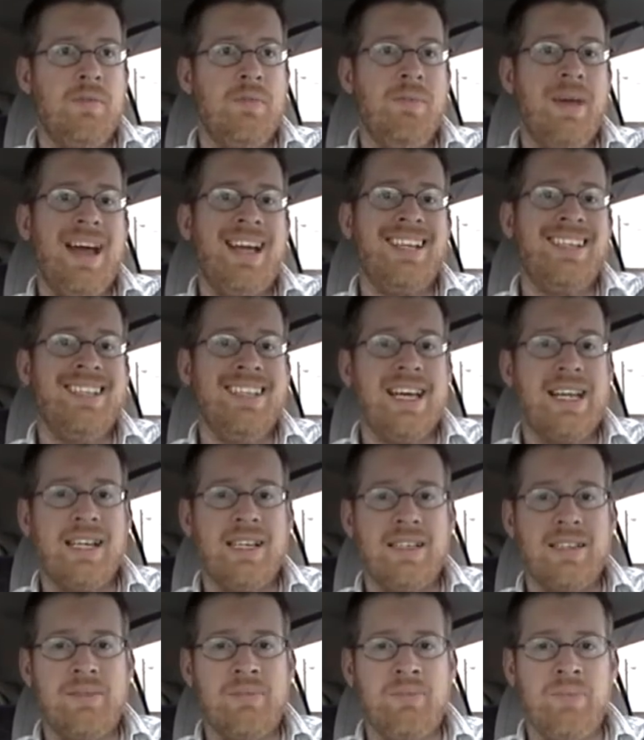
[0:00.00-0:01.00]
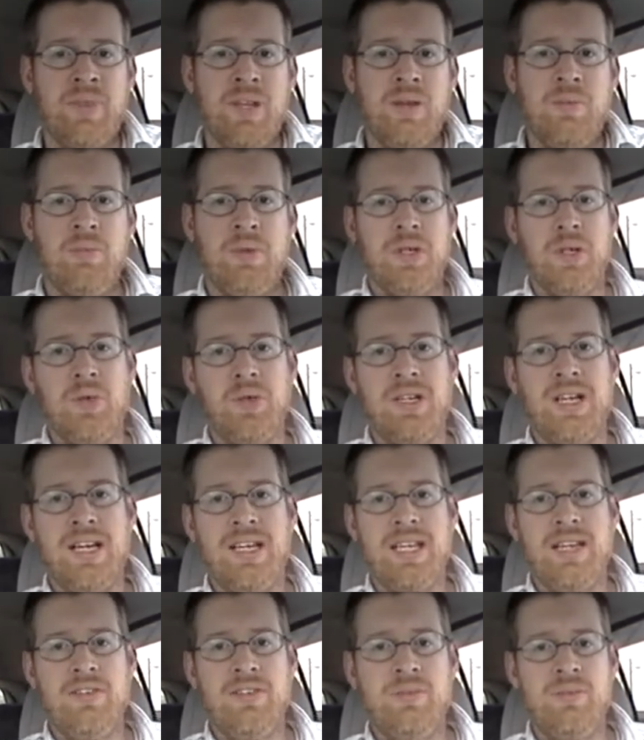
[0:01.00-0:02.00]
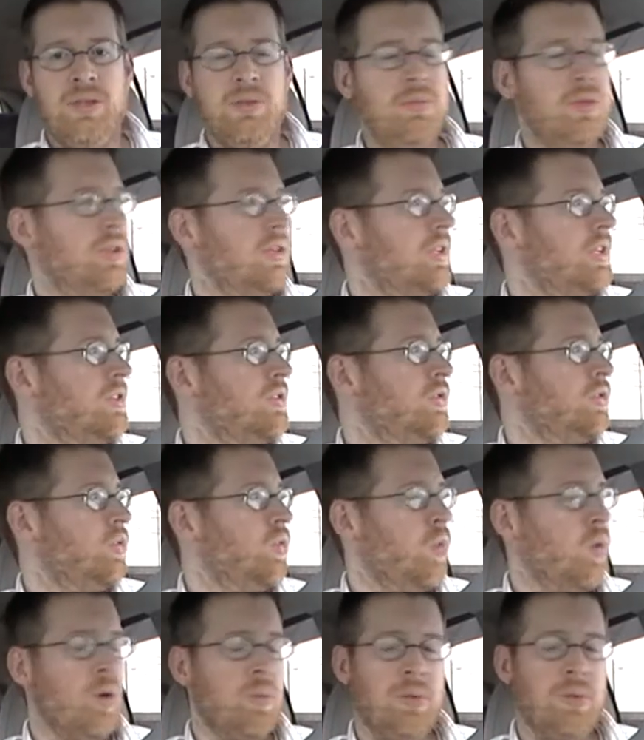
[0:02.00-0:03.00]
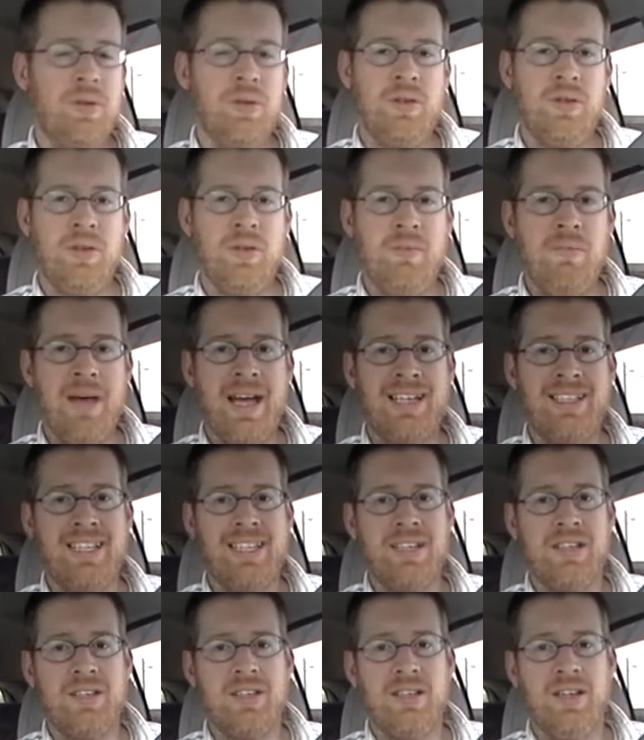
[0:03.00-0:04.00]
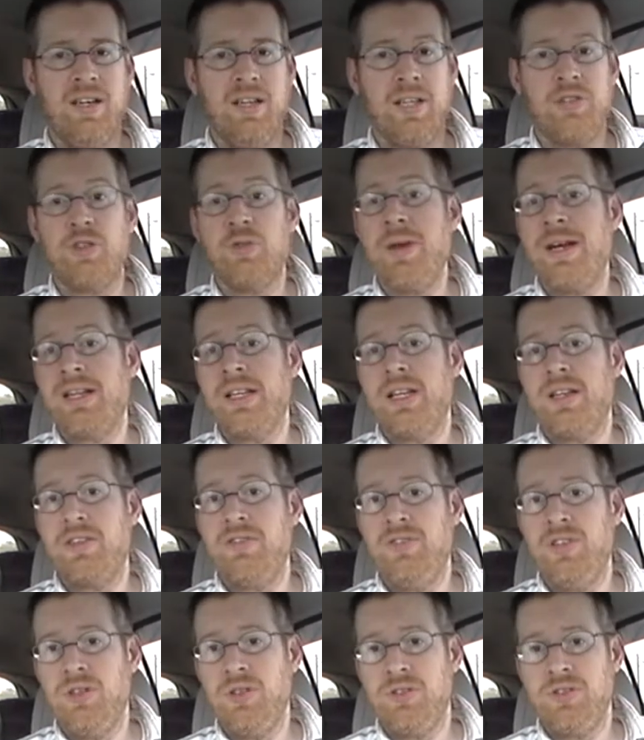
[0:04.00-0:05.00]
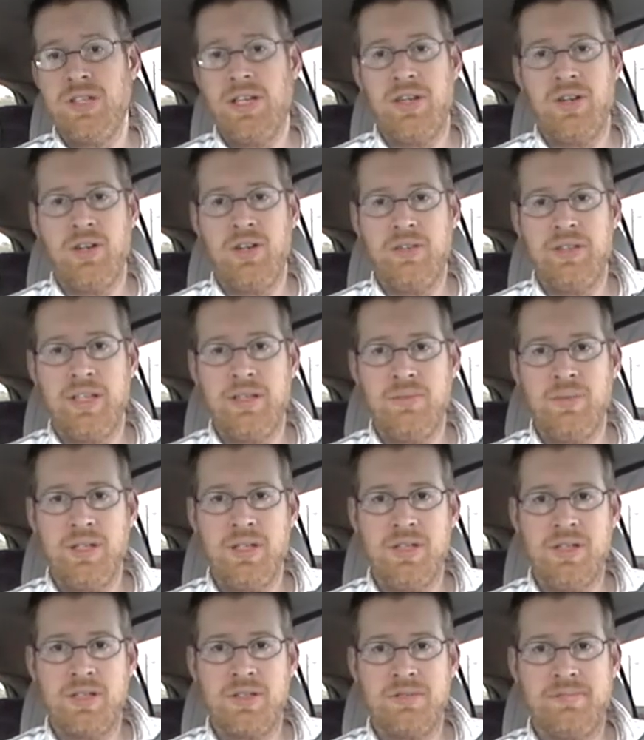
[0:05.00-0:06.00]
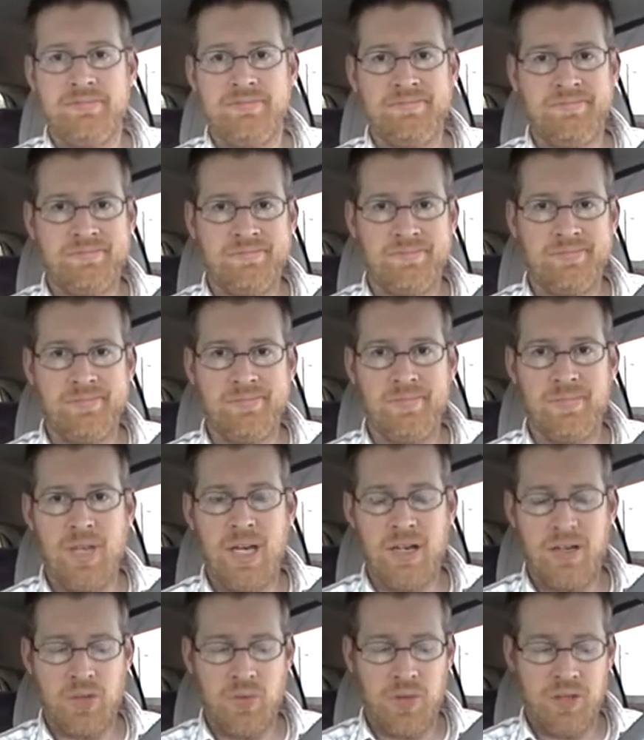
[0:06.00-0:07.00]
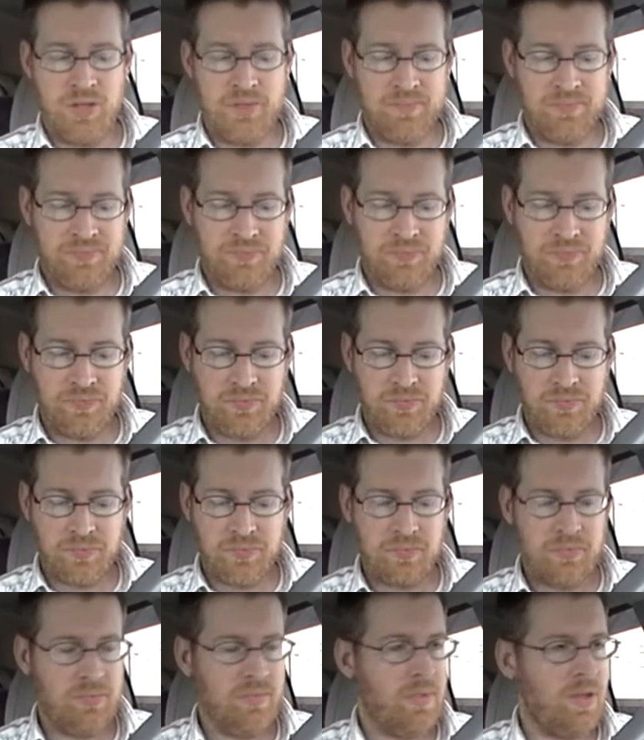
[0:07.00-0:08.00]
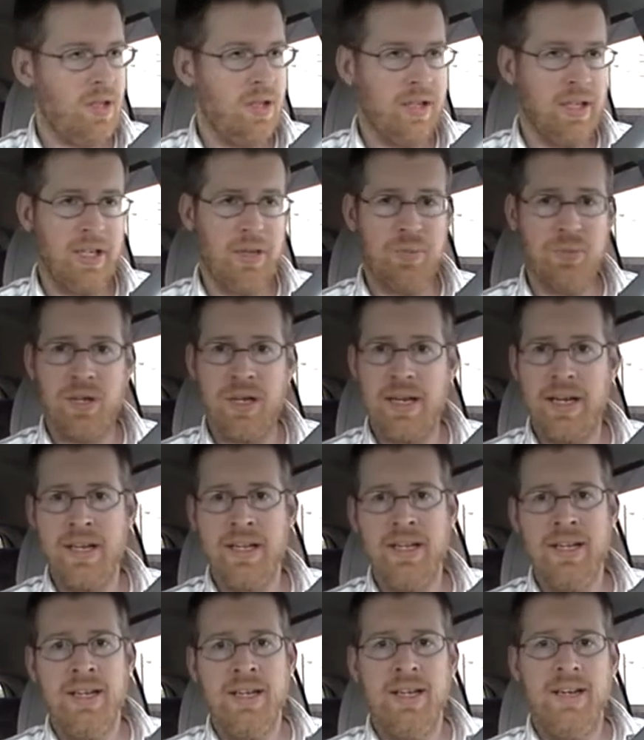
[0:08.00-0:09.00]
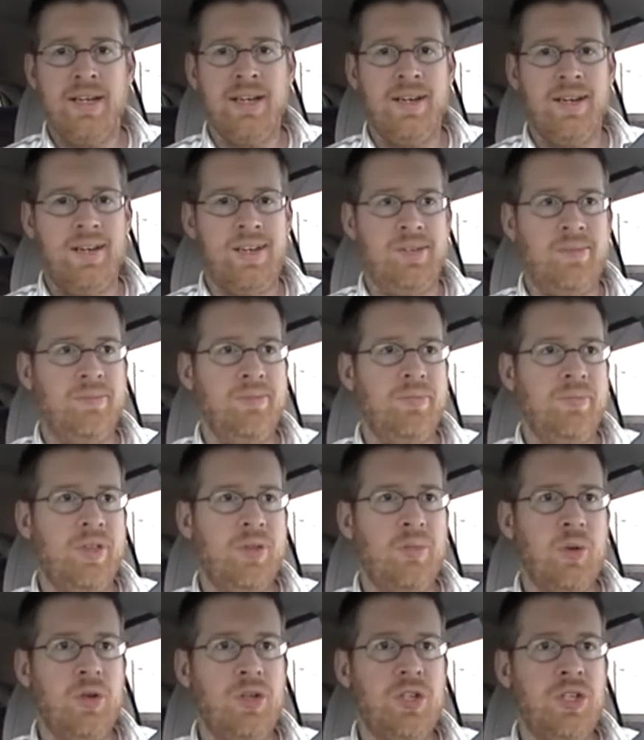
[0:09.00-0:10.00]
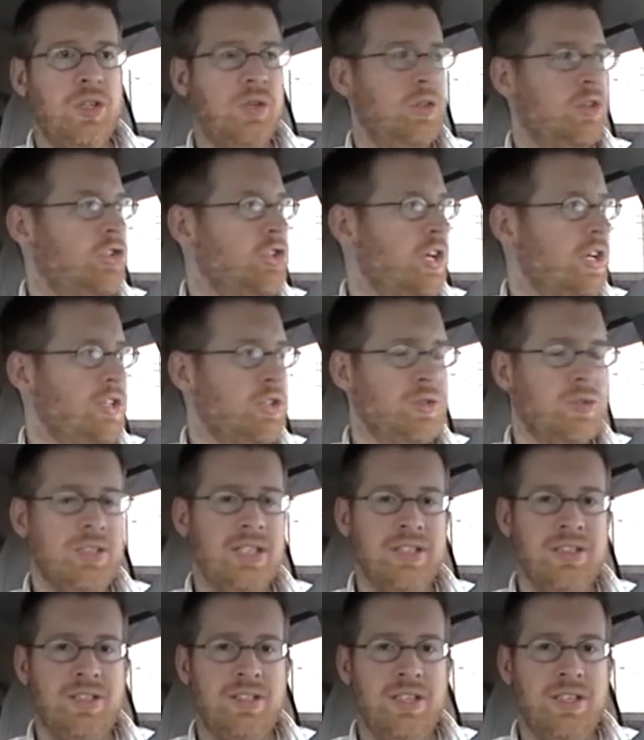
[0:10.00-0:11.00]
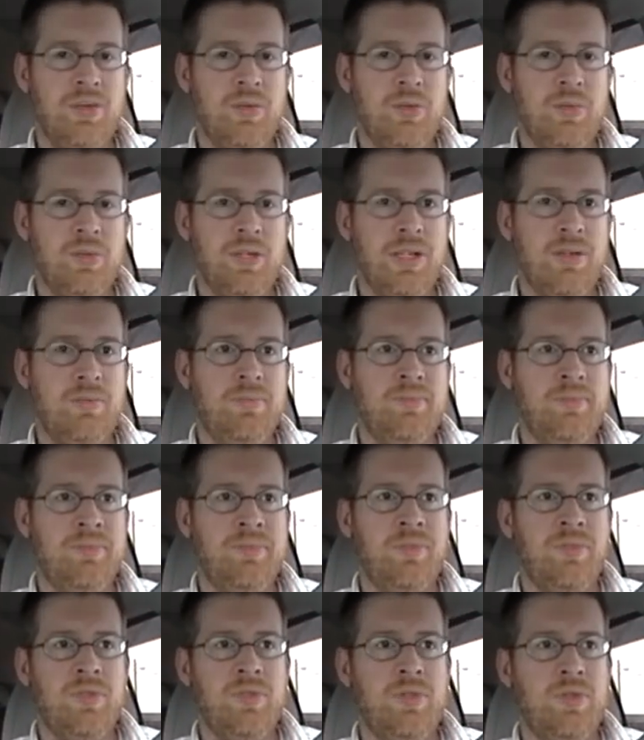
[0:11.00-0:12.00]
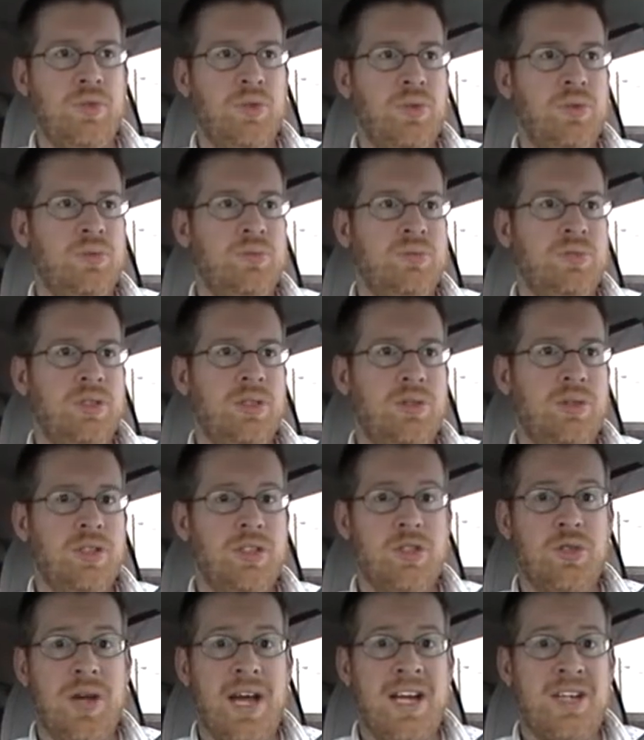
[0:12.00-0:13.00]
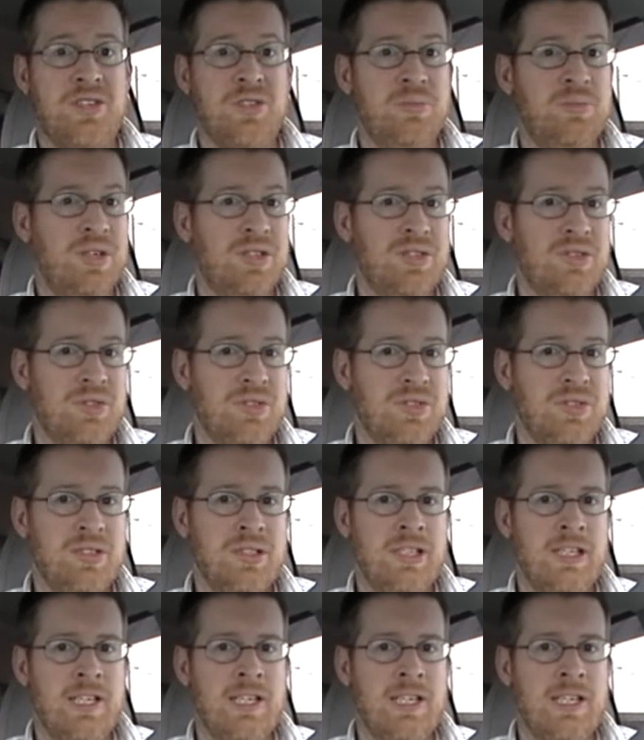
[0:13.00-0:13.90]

magnetic, but it would not give him the ability to warp magnetic uh, electromagnetic fields at all. That'd be just out of the question. Kitty Pryde, um, the most you can do to change your density would be to you know, contract your muscles